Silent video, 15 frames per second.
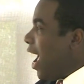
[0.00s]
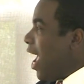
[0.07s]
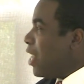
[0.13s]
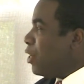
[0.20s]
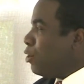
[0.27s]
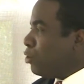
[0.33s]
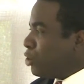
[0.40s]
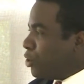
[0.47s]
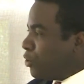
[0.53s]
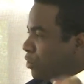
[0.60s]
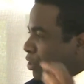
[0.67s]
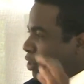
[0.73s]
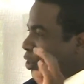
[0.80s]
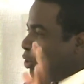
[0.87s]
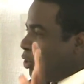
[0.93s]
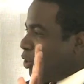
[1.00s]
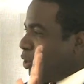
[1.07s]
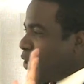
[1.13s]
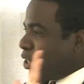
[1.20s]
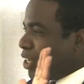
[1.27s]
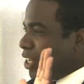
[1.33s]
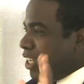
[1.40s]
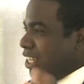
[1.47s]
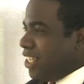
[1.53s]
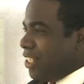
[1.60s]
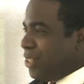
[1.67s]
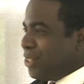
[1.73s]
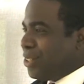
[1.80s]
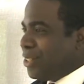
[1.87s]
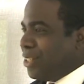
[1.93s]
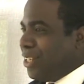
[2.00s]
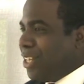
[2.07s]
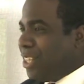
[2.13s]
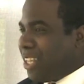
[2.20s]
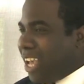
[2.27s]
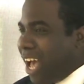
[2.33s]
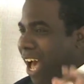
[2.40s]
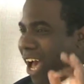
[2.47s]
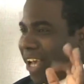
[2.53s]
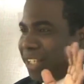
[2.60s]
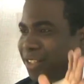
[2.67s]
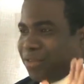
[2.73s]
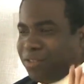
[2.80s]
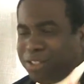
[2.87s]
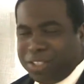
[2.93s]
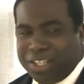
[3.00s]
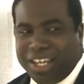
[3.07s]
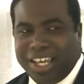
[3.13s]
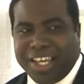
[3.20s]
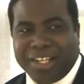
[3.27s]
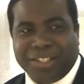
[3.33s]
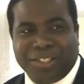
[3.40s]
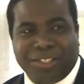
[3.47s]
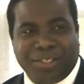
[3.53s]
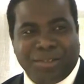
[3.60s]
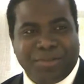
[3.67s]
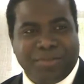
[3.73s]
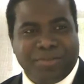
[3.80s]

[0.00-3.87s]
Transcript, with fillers: And you should have seen the look in, these, in the eyes of these kids.